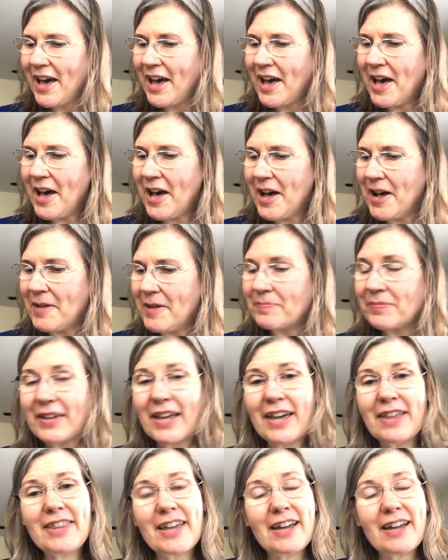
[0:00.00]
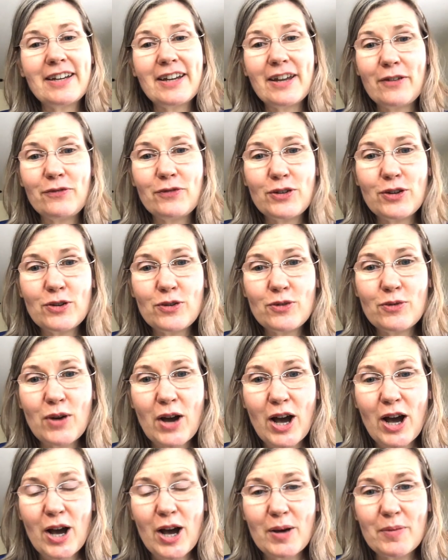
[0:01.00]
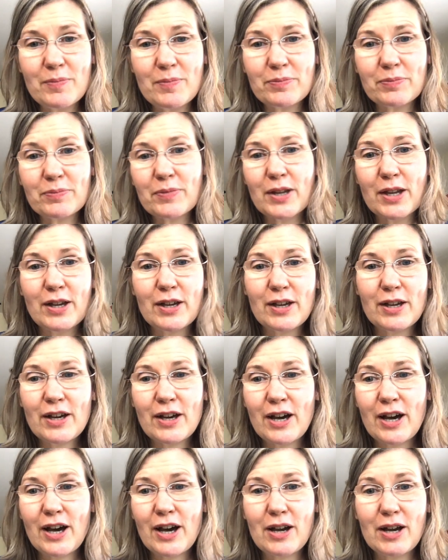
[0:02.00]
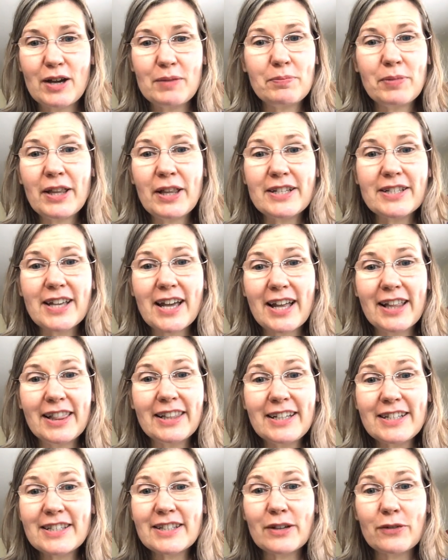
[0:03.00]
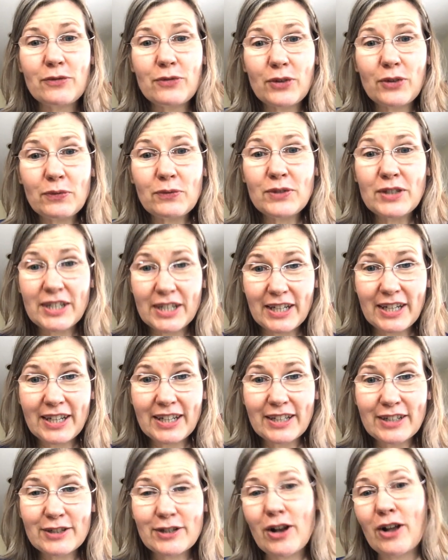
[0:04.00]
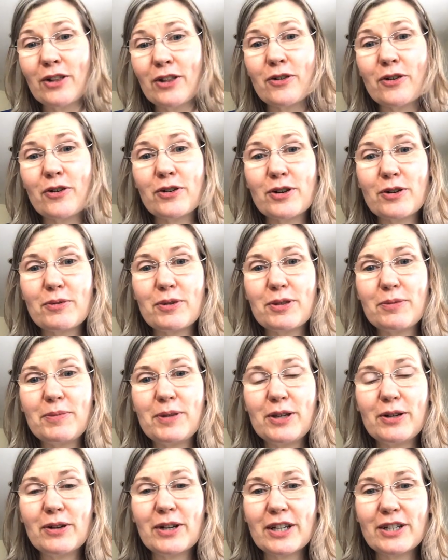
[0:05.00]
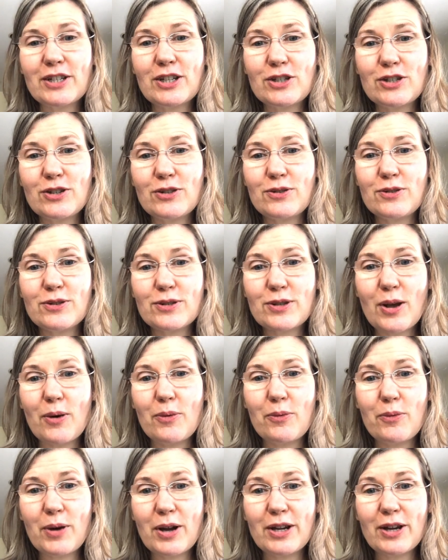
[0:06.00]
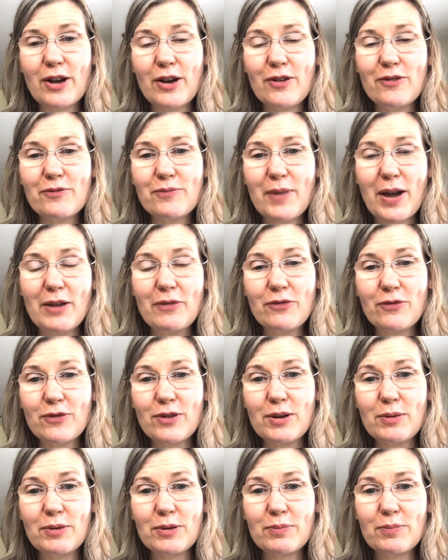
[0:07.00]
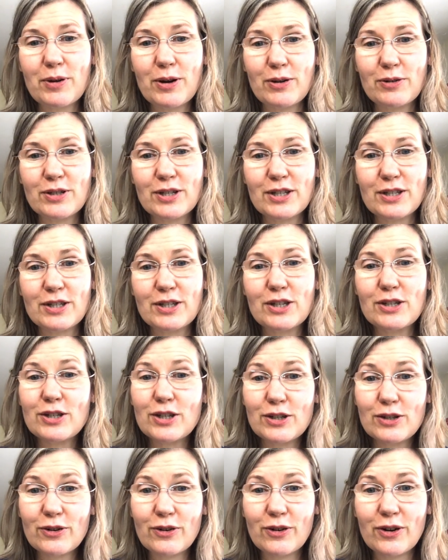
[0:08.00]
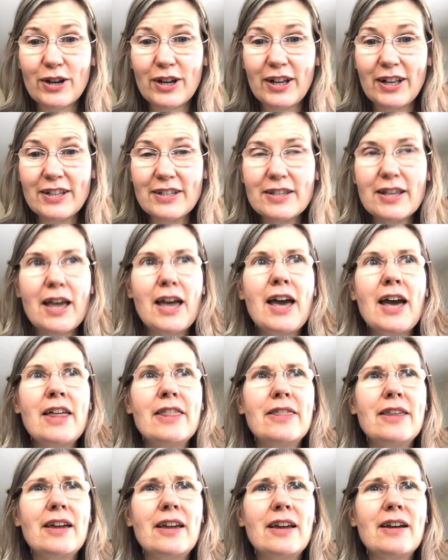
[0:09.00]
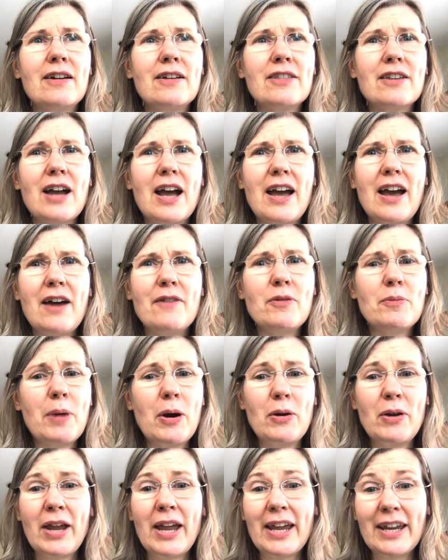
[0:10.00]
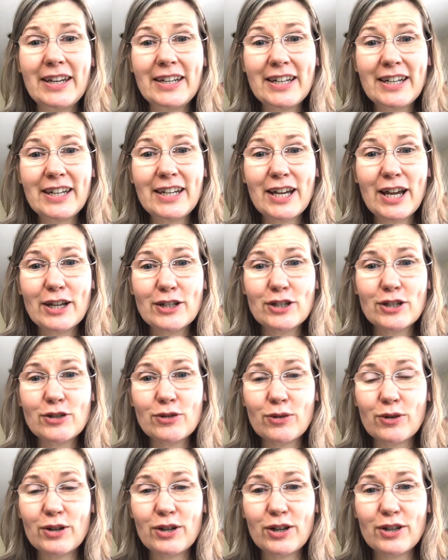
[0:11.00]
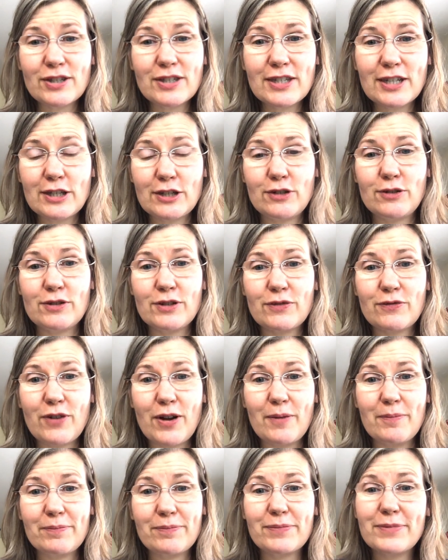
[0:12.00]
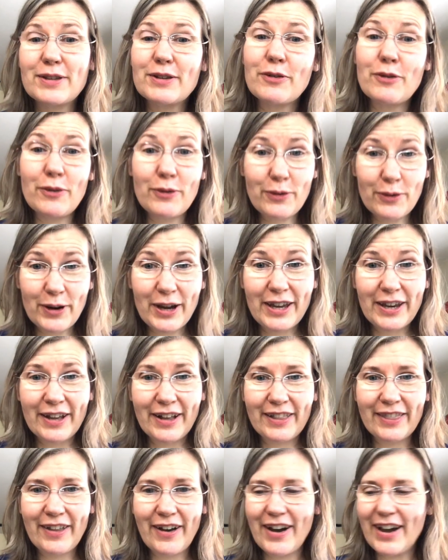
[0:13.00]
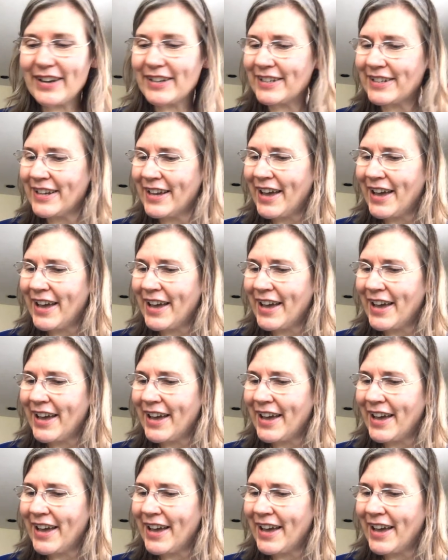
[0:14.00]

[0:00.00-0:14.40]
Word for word: Um, and then if you um, uh, place at least a $15 order with me, you'll get to choose one of my free with purchase tutorials. They I have about 80 tutorials to choose from, quite a lot.